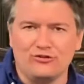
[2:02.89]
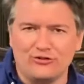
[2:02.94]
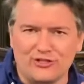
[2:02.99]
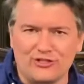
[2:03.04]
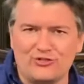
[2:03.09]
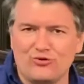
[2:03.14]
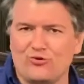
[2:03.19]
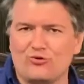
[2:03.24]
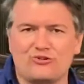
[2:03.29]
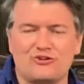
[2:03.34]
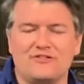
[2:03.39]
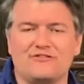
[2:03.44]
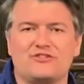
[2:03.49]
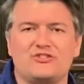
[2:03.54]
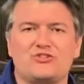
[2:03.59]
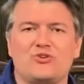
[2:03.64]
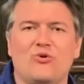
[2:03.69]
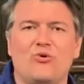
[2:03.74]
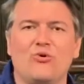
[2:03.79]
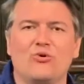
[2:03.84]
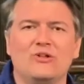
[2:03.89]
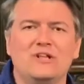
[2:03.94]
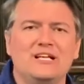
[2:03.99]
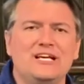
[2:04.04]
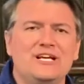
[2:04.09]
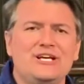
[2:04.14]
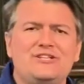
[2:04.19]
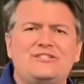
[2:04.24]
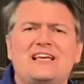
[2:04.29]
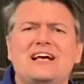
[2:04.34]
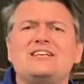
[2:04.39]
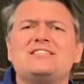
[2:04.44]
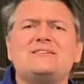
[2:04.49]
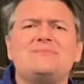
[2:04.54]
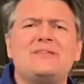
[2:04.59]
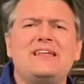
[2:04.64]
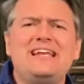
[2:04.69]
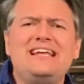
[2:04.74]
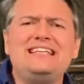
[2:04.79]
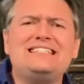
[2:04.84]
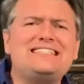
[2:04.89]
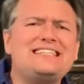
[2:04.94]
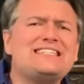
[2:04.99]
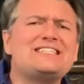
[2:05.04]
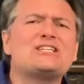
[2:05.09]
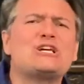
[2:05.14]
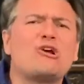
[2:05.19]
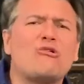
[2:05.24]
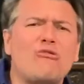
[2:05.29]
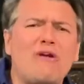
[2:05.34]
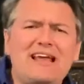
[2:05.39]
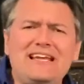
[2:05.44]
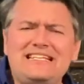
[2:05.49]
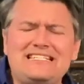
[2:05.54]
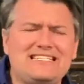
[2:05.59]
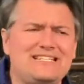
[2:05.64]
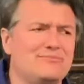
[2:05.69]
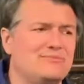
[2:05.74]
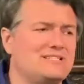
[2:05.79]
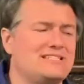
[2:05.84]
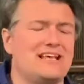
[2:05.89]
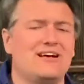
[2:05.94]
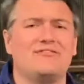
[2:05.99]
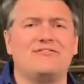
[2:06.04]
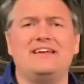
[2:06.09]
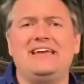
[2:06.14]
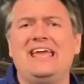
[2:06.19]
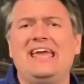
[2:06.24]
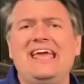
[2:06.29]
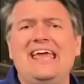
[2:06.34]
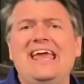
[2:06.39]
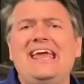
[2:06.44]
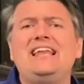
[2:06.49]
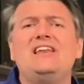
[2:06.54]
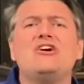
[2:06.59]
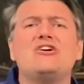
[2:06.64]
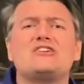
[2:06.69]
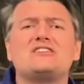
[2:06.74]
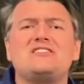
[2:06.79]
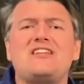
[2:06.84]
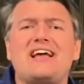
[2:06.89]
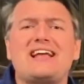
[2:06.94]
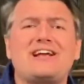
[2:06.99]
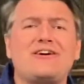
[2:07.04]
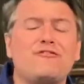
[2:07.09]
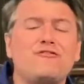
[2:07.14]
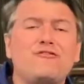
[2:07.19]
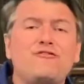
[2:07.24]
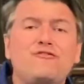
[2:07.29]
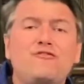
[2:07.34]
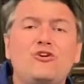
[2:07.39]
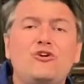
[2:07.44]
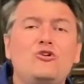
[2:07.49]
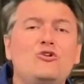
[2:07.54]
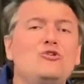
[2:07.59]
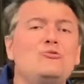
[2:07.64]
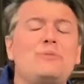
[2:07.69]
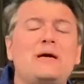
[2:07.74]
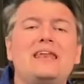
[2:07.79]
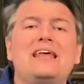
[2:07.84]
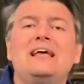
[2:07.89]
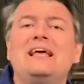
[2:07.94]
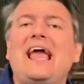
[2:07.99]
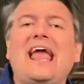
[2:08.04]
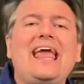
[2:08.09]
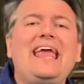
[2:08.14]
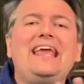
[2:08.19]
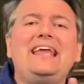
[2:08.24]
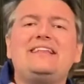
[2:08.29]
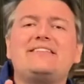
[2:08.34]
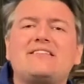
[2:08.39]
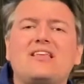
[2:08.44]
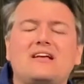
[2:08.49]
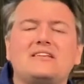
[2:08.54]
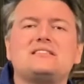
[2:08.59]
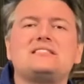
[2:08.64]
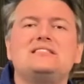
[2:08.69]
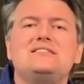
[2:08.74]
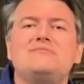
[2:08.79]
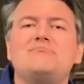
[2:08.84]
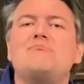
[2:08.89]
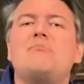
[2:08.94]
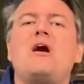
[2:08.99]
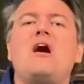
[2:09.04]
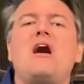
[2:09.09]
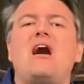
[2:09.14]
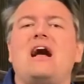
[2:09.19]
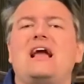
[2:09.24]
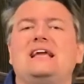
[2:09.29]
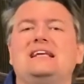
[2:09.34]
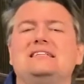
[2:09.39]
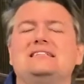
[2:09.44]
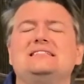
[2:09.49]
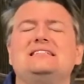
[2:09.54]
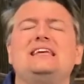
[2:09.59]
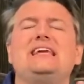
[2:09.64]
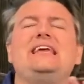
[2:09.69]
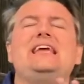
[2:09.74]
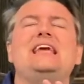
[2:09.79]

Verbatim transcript: the daughter of Saul. He tells him that he's disgraced himself. He, he looks like a fool, but he doesn't mind. He